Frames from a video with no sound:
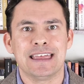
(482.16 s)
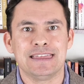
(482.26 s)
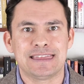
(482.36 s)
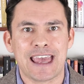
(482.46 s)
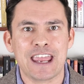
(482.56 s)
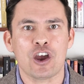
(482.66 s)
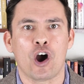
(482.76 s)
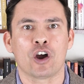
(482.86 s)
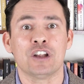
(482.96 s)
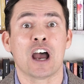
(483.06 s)
then they
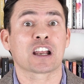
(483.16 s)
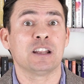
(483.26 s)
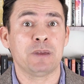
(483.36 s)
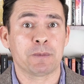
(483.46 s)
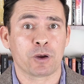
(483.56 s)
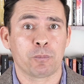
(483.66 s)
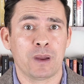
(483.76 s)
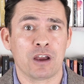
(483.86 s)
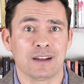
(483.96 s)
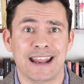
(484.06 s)
are not going to be
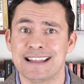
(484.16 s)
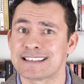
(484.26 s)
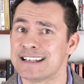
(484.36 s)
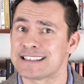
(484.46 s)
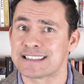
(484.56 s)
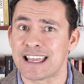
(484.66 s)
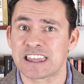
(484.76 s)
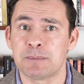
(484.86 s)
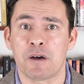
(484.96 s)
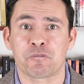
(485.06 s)
prepared. And it's going to
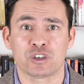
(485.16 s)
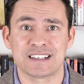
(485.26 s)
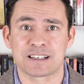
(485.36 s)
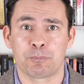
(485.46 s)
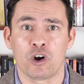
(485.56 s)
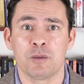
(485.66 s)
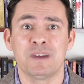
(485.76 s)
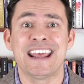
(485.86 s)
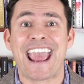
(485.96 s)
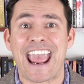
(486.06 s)
set them up for
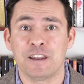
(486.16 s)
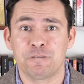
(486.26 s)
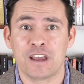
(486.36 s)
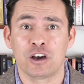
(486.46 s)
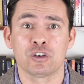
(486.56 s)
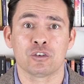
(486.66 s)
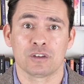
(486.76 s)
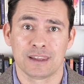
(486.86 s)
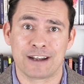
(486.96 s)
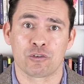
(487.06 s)
disappointment and failure
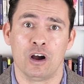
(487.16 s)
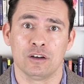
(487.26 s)
later